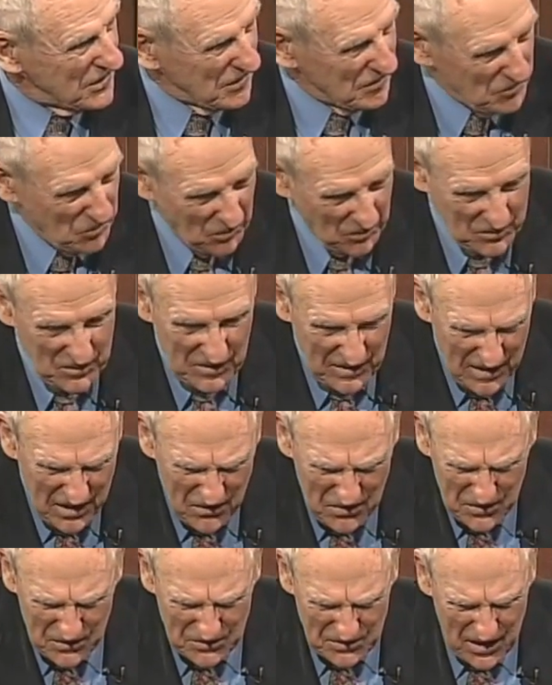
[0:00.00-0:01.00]
important. How
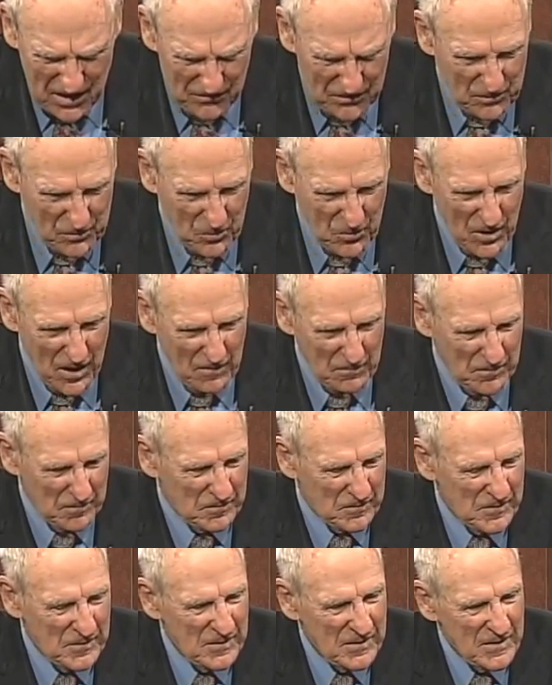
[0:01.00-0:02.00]
do you solve the problem?
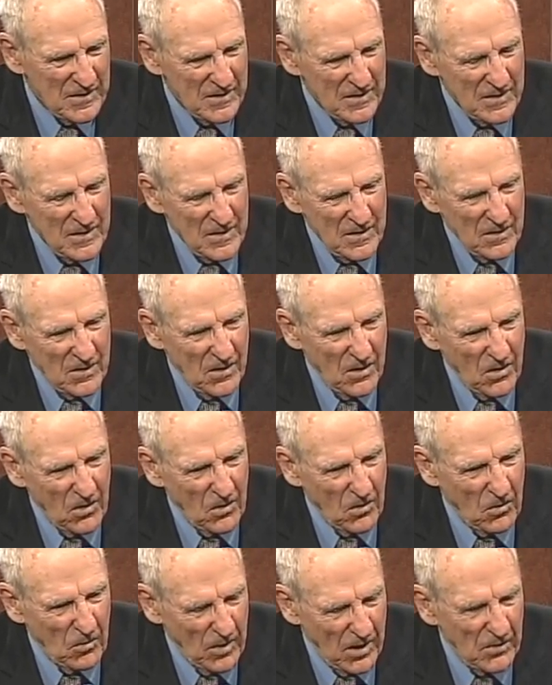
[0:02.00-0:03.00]

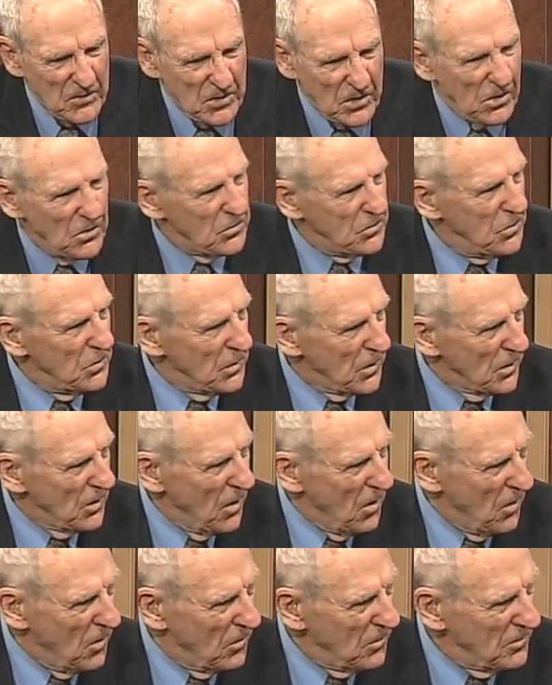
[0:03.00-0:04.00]
Oh, well, you don't do it
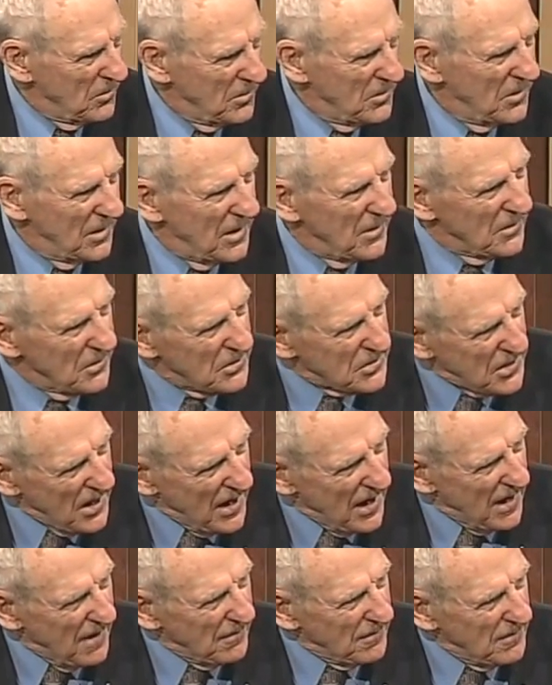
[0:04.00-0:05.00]
alone. You get your
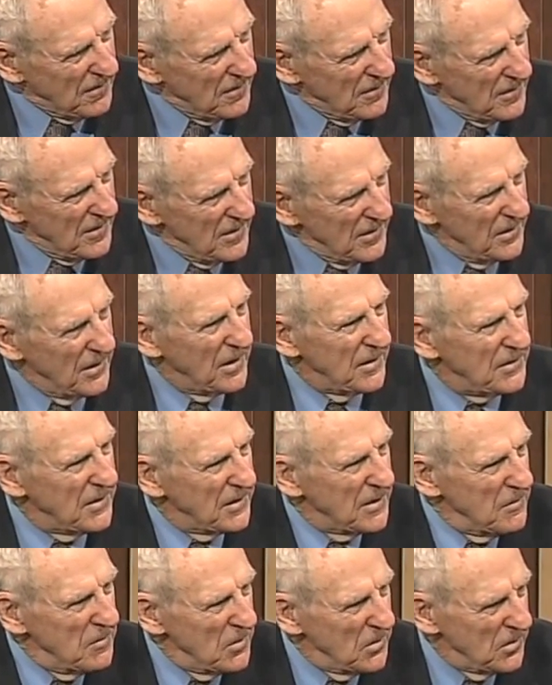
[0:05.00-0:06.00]
staff, you get the
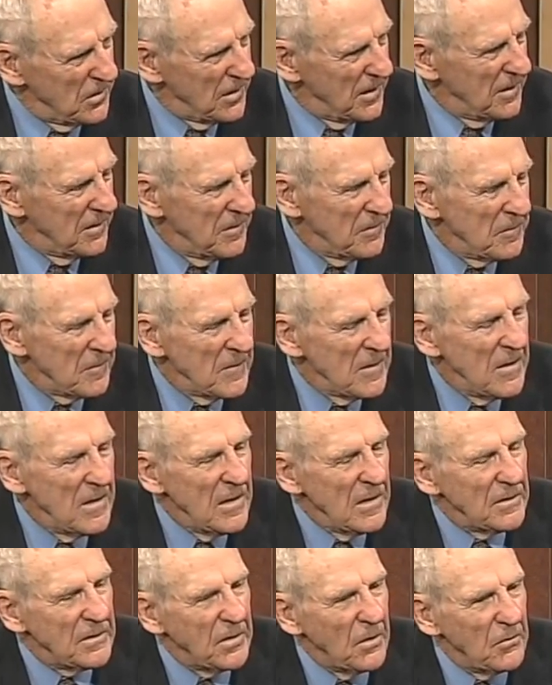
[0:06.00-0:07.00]
community.
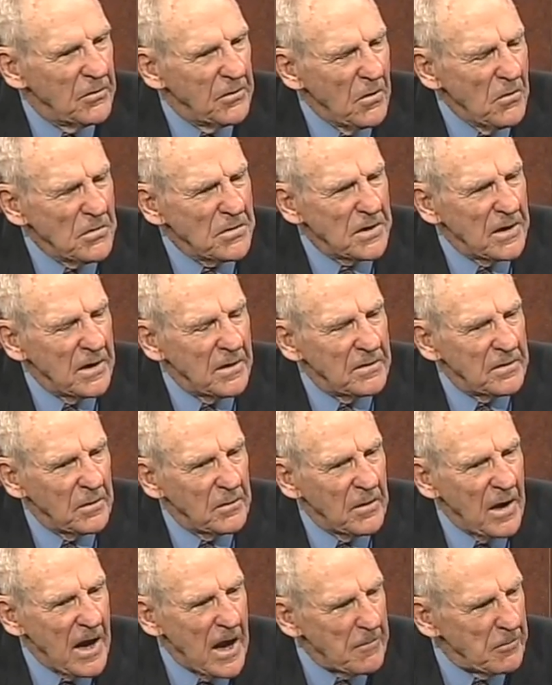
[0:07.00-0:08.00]
So those things are
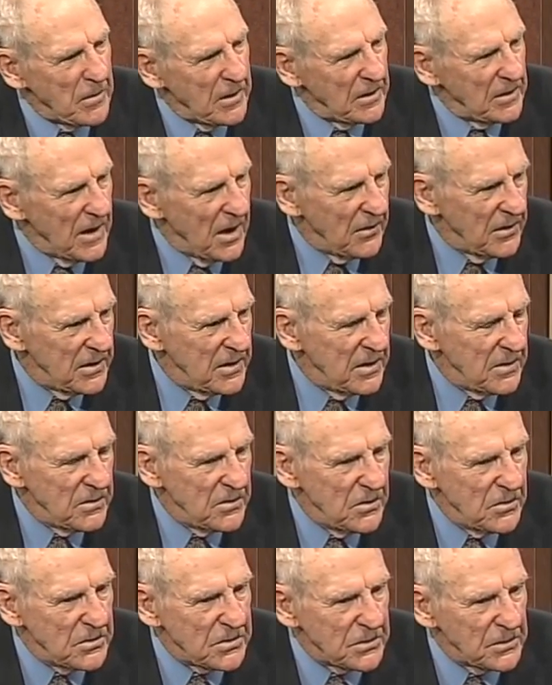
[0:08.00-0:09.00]
happening now they didn't
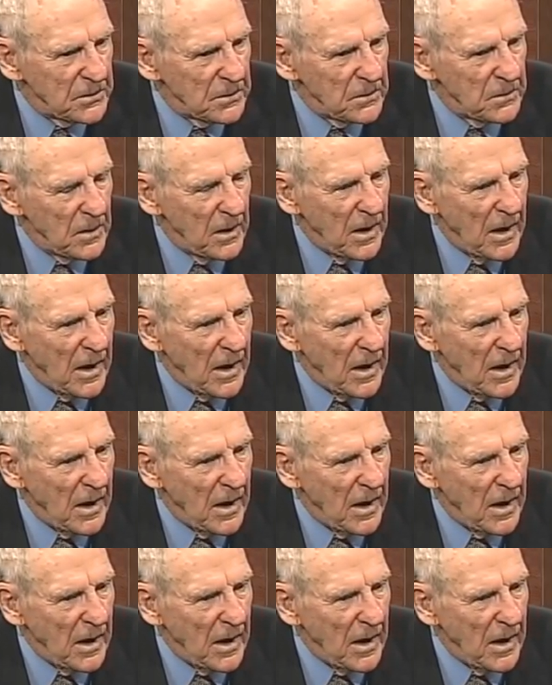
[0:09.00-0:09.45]
used to.